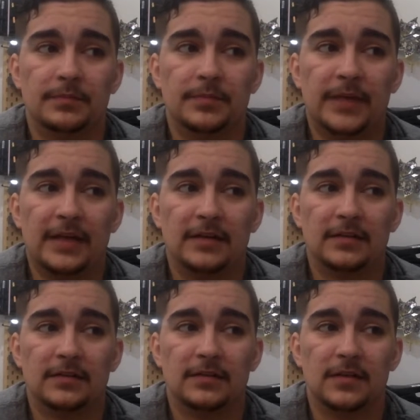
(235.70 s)
But
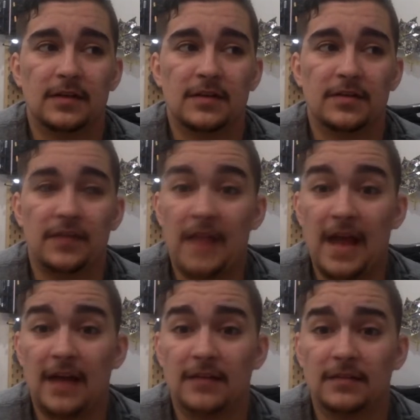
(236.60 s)
other than
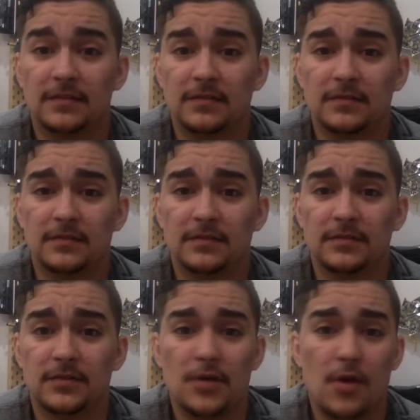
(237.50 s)
that,
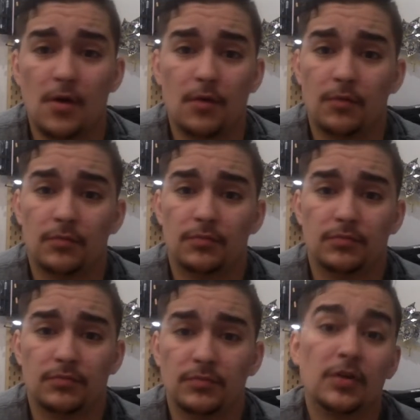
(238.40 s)
no
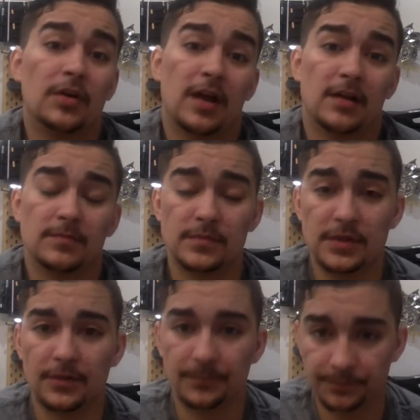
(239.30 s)
learning.
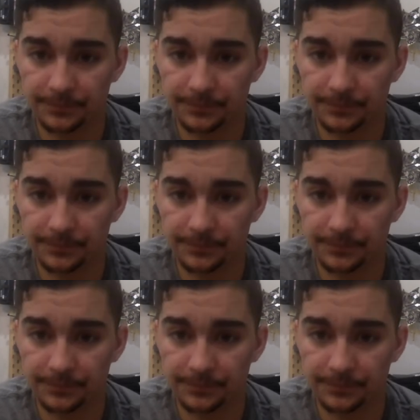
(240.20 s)
So,